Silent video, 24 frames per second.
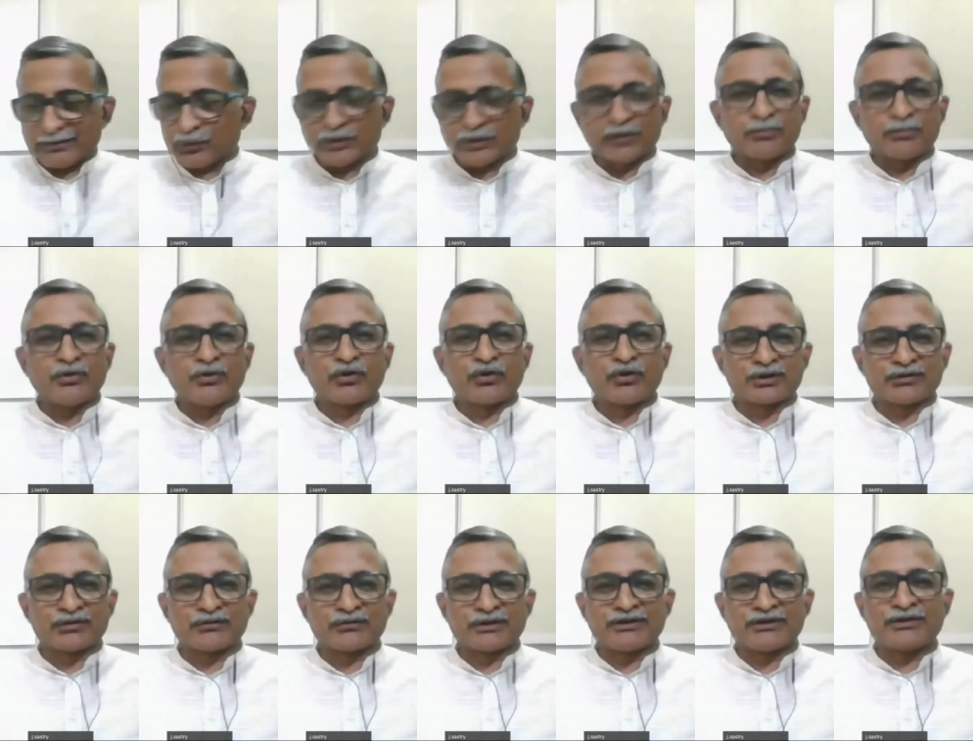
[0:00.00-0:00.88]
Uttama
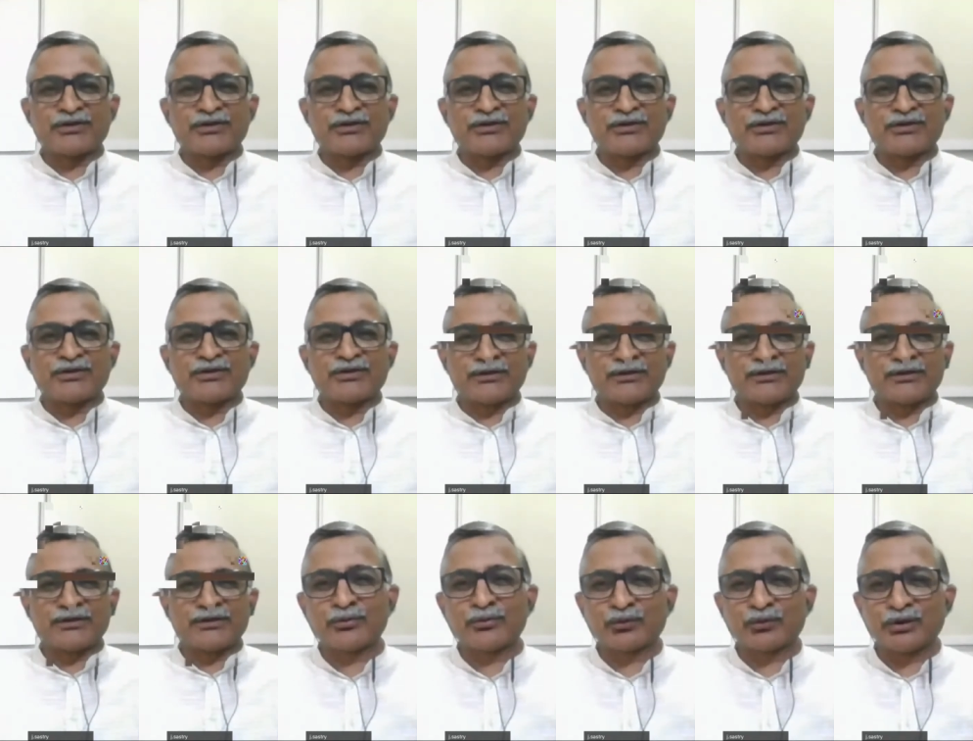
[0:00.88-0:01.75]
Rasavaidyastu
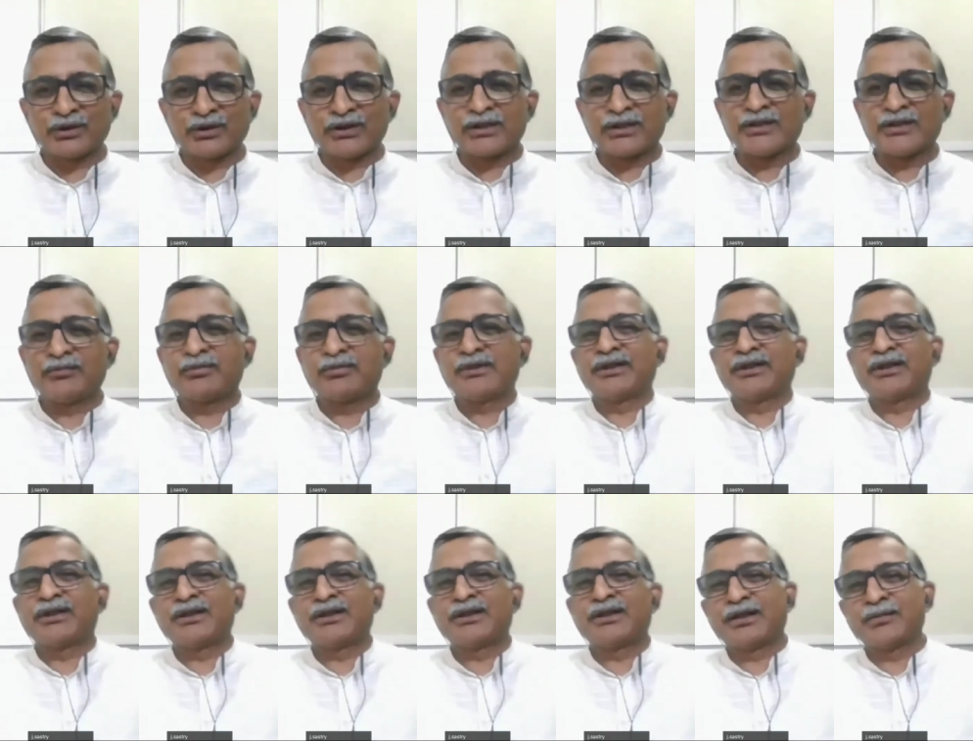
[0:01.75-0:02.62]
Madhyama
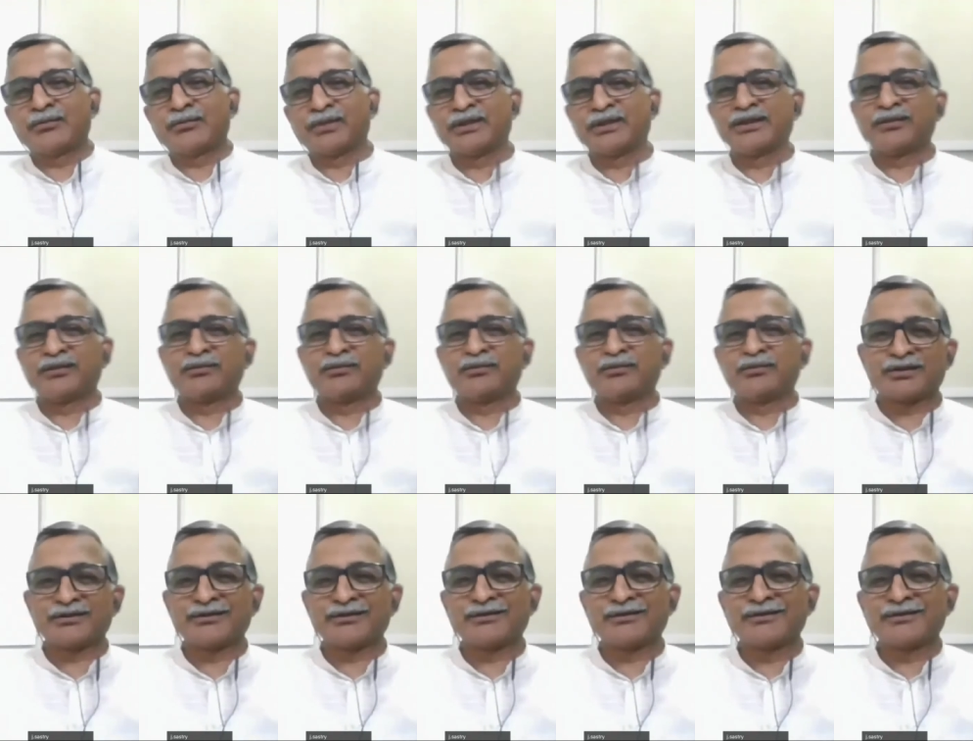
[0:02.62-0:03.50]
Mulikaripihi. I am
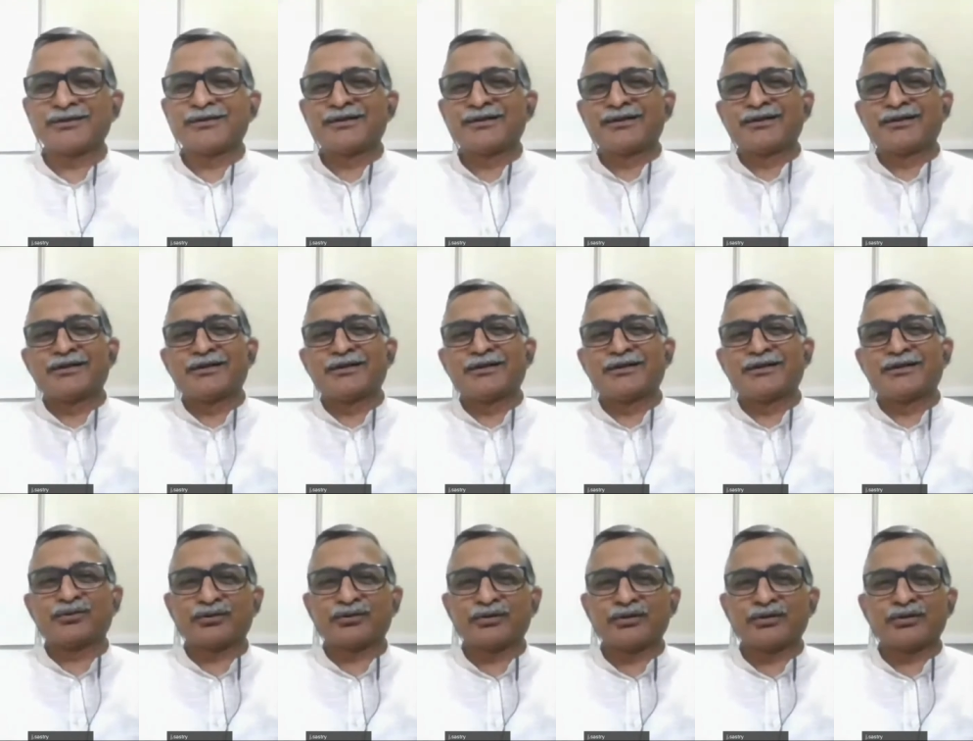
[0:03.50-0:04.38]
Madhyama.
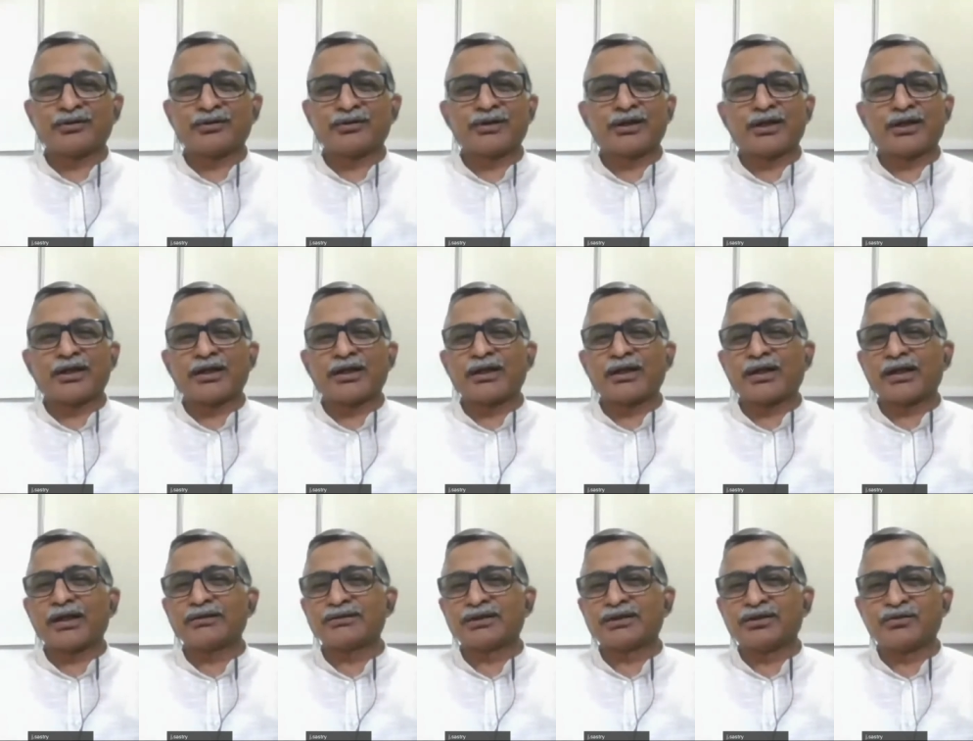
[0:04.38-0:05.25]
So uh,
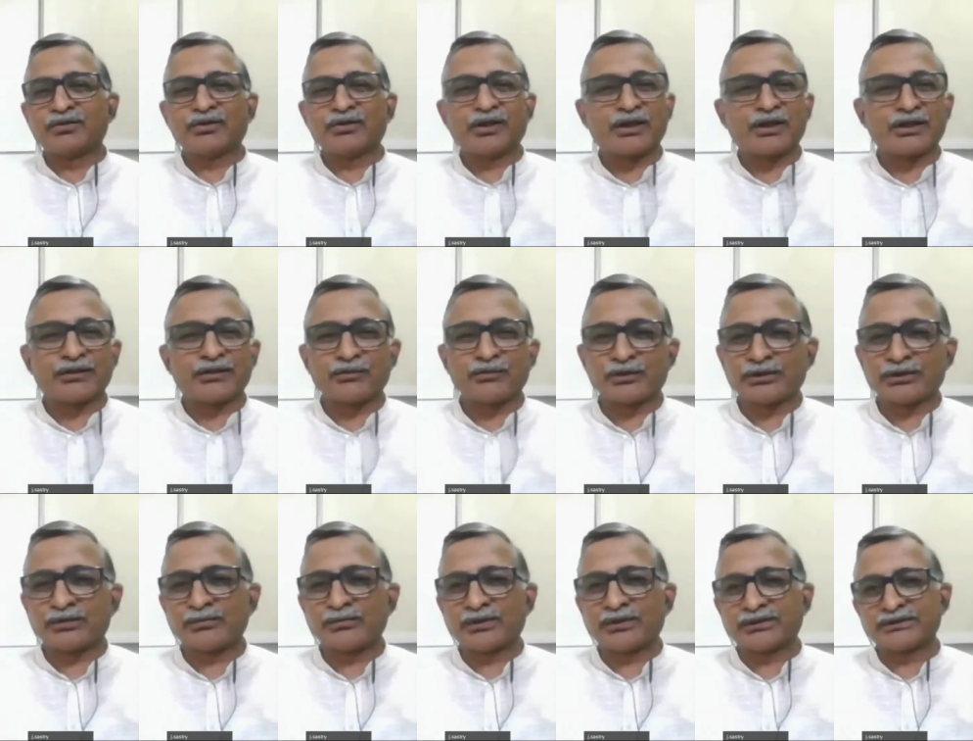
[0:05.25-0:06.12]
I, I salute all the
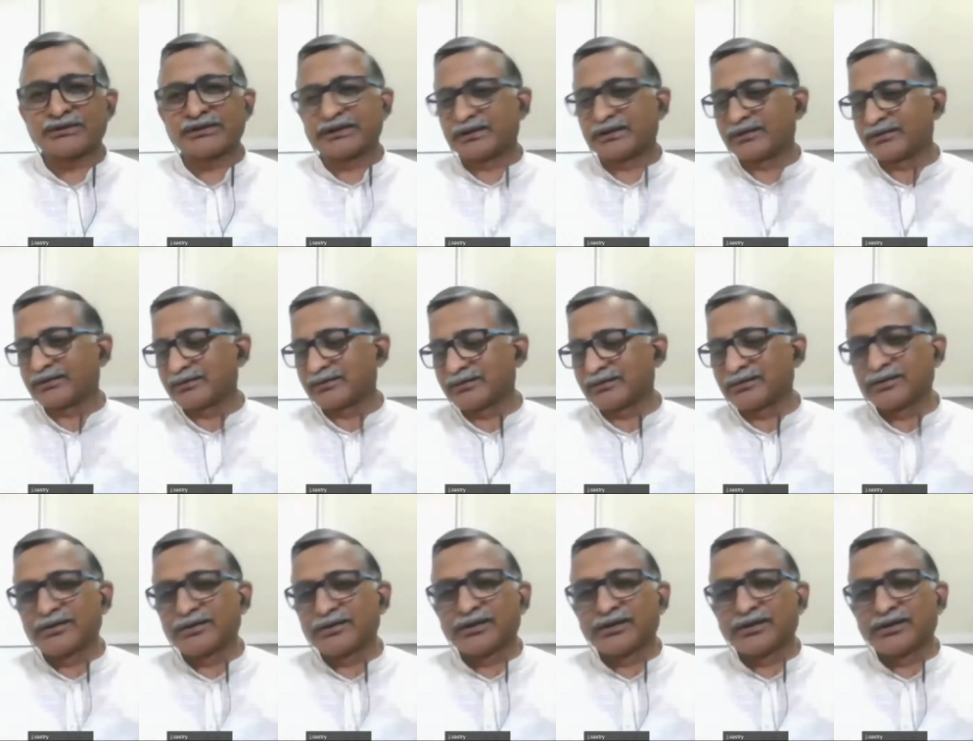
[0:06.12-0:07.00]
Uttamas there,
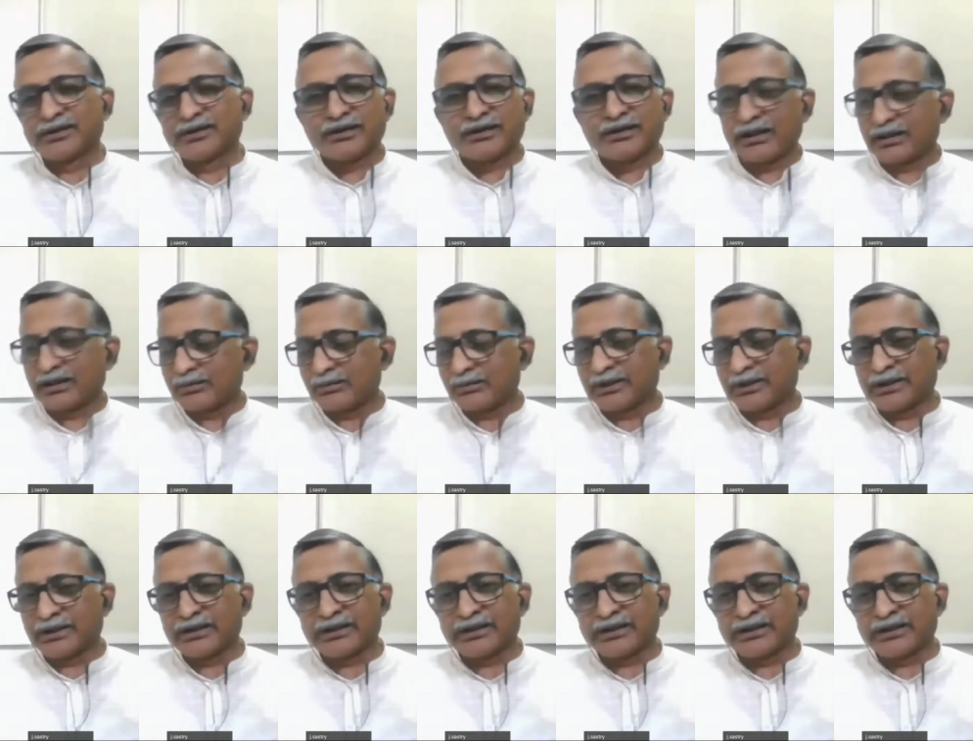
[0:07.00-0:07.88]
the
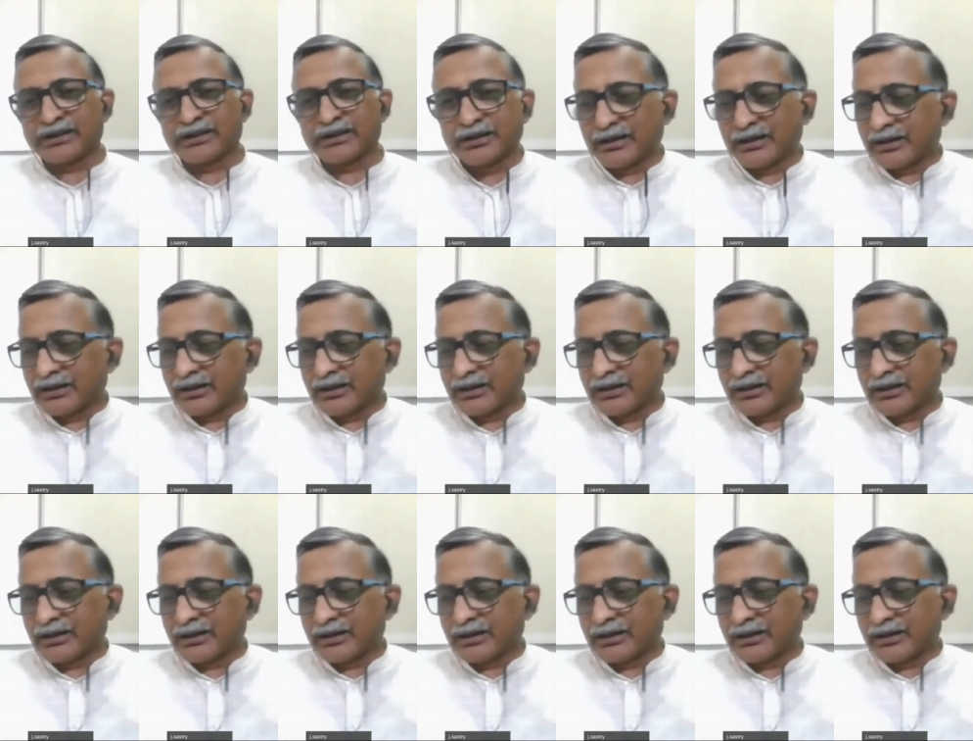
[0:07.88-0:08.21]
ultimate.